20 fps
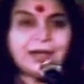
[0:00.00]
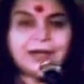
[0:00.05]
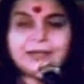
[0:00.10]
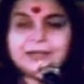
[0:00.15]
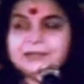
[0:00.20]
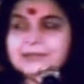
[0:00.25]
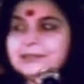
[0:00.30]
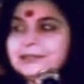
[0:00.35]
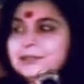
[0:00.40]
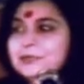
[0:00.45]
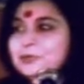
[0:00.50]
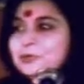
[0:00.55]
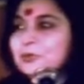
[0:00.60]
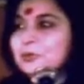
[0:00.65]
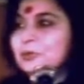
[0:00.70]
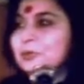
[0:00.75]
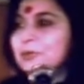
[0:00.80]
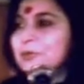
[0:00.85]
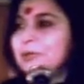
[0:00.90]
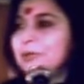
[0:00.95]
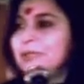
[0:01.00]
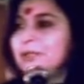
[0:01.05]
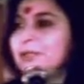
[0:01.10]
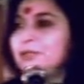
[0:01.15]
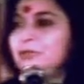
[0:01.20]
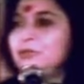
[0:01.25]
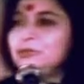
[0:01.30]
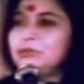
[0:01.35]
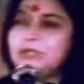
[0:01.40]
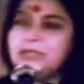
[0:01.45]
And she told me, Mother,
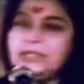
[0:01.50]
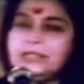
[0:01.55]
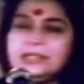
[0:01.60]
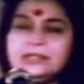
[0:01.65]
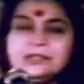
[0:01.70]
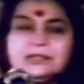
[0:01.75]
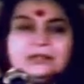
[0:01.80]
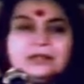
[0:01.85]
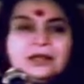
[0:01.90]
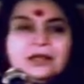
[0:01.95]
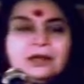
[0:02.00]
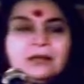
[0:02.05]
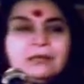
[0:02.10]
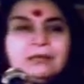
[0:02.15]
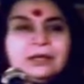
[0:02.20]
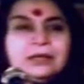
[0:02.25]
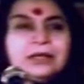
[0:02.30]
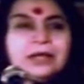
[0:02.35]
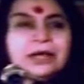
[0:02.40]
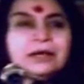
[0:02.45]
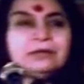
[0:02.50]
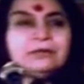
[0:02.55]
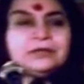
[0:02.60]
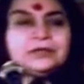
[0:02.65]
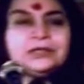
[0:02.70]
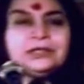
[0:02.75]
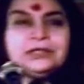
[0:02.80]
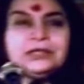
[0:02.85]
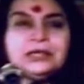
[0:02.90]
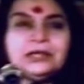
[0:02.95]
you say this, but I've
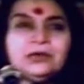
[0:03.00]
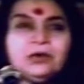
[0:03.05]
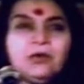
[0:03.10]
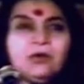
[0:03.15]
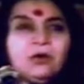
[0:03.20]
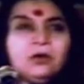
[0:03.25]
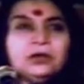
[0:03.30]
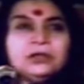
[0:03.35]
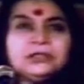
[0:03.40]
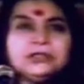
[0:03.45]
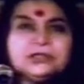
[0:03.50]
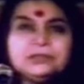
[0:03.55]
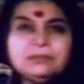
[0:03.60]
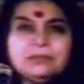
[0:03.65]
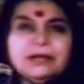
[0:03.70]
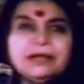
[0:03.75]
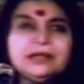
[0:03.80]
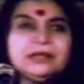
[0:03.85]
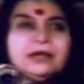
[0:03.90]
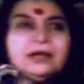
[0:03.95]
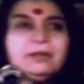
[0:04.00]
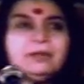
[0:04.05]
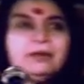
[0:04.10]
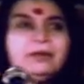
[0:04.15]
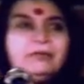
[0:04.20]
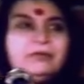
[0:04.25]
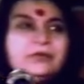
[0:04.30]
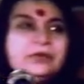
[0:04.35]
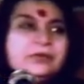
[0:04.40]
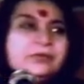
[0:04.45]
seen that all these men come
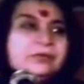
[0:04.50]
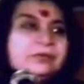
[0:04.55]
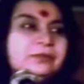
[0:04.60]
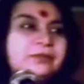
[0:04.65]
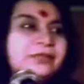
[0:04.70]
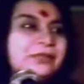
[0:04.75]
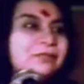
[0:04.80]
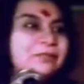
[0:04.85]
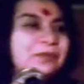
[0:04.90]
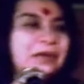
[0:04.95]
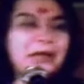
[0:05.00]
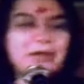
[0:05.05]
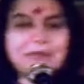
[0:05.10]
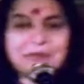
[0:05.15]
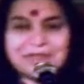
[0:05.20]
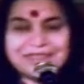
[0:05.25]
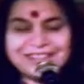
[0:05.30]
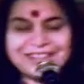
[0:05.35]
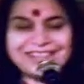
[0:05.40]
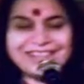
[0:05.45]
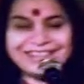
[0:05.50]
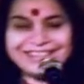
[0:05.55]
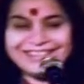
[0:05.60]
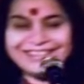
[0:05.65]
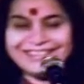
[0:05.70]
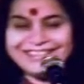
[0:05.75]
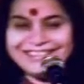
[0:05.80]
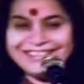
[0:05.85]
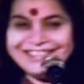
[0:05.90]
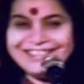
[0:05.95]
and flirt with their private
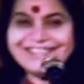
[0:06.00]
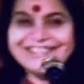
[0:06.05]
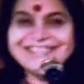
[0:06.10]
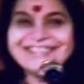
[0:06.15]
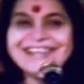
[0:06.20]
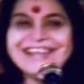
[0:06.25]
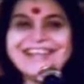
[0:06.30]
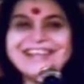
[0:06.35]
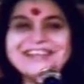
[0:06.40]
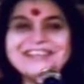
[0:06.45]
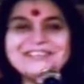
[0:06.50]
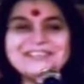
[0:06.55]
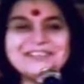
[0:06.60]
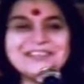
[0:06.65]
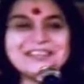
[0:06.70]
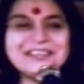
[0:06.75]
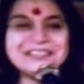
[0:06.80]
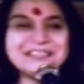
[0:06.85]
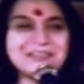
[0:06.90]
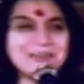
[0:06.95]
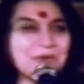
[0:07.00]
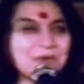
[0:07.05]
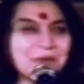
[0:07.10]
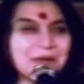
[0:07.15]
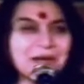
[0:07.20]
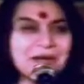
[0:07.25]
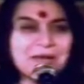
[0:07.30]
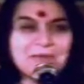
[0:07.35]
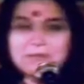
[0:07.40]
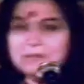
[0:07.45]
secretaries. So I said, all
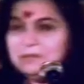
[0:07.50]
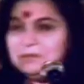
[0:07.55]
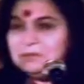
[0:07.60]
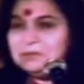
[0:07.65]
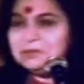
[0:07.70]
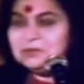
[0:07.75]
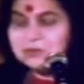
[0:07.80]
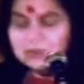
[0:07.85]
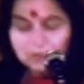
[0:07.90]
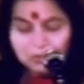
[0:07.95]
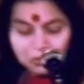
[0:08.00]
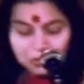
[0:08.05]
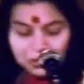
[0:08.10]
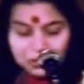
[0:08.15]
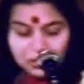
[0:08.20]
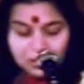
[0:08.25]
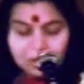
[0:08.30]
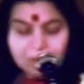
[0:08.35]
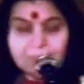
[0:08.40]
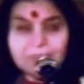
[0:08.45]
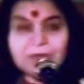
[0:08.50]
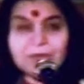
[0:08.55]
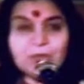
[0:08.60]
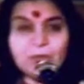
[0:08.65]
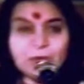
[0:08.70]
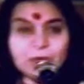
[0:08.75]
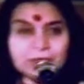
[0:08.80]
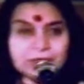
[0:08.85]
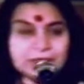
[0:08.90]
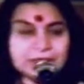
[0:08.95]
right, maybe so. But
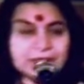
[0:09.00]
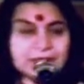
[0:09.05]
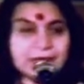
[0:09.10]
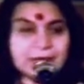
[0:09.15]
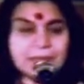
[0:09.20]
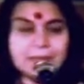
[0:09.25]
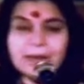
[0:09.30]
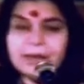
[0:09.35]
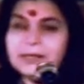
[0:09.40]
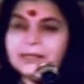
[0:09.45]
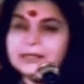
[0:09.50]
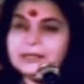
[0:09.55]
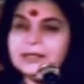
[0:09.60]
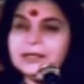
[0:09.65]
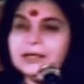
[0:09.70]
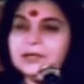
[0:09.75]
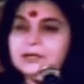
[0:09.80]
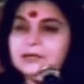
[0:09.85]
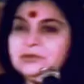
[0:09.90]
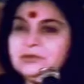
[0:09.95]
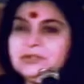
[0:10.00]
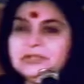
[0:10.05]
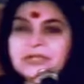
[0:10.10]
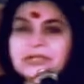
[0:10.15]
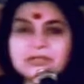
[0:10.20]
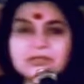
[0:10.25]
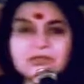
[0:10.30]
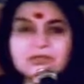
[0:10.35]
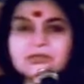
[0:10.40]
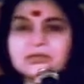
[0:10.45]
what does that matter? You see,
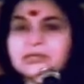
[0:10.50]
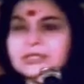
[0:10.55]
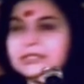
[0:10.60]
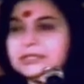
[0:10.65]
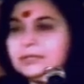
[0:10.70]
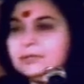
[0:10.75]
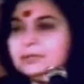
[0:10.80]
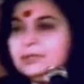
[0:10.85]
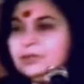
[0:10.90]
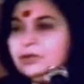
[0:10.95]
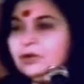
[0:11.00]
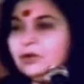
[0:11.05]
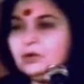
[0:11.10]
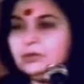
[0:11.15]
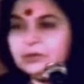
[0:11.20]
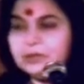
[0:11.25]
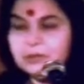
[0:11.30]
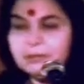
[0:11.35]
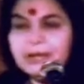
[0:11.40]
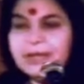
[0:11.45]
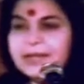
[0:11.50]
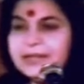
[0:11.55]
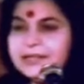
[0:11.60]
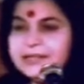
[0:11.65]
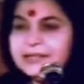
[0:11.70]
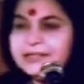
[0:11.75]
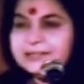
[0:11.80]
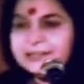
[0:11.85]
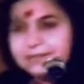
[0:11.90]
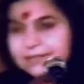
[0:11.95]
that shows that something wrong with the man.
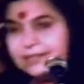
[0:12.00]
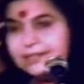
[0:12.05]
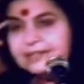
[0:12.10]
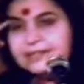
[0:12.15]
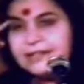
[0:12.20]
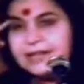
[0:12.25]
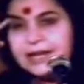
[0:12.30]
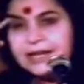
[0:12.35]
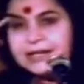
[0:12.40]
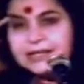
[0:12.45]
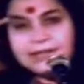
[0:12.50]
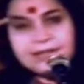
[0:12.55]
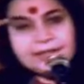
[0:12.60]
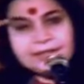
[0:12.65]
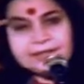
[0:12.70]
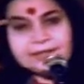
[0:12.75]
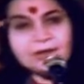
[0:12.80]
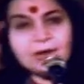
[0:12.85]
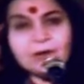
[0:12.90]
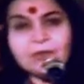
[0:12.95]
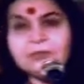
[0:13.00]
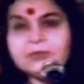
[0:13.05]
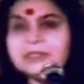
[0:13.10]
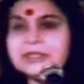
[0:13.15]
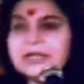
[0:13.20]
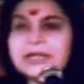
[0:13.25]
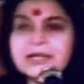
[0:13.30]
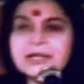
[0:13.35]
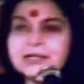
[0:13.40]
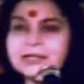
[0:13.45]
He doesn't understand. He's off
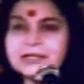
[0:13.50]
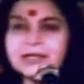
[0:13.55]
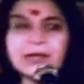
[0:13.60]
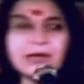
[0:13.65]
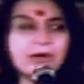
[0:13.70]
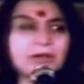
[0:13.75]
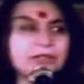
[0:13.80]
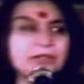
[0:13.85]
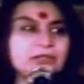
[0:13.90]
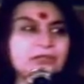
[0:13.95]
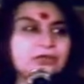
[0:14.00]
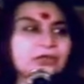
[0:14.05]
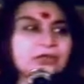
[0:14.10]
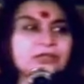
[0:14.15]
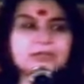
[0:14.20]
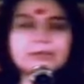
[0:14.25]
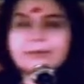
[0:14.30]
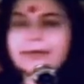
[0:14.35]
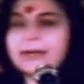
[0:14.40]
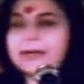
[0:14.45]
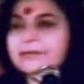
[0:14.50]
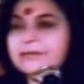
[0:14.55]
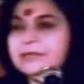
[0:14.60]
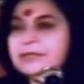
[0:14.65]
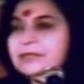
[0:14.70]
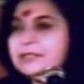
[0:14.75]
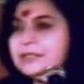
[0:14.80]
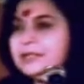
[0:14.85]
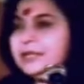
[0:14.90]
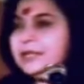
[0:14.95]
his head. He cannot enjoy his wife
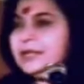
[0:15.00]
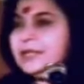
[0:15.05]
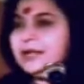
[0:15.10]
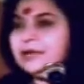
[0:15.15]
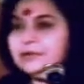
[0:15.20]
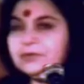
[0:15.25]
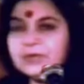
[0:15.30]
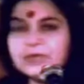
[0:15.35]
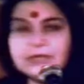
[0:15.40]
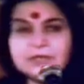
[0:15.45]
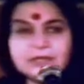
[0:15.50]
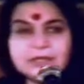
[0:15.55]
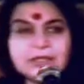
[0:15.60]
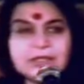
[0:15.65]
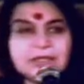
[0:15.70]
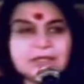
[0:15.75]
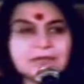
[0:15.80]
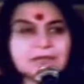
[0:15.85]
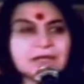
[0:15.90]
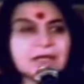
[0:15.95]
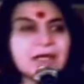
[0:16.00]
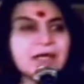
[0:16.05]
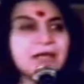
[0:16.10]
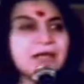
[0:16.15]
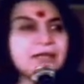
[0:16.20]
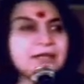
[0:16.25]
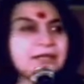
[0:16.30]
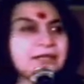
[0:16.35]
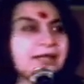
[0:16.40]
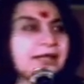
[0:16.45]
and he's running after other things.
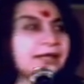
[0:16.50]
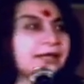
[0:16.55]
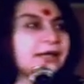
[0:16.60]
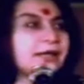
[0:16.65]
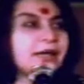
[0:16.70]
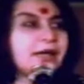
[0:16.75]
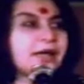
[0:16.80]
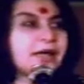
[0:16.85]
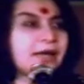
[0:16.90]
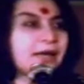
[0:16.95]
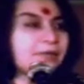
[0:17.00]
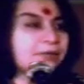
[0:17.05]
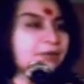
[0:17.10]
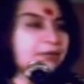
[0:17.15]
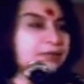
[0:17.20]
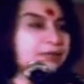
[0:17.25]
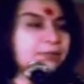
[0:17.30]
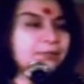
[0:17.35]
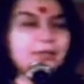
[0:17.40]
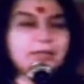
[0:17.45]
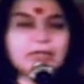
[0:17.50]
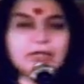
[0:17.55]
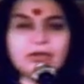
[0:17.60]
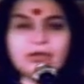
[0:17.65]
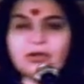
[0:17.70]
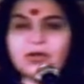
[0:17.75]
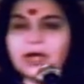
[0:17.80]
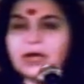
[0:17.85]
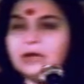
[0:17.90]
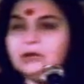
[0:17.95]
It's like having something in
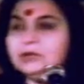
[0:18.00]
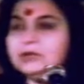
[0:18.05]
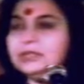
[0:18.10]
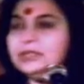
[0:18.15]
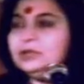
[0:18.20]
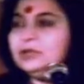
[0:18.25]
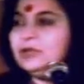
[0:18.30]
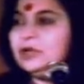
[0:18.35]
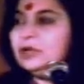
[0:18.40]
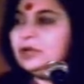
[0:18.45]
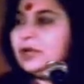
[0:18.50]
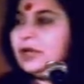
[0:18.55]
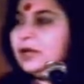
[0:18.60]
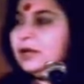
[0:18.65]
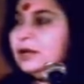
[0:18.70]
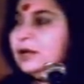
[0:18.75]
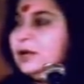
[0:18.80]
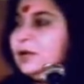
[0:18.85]
your house and you're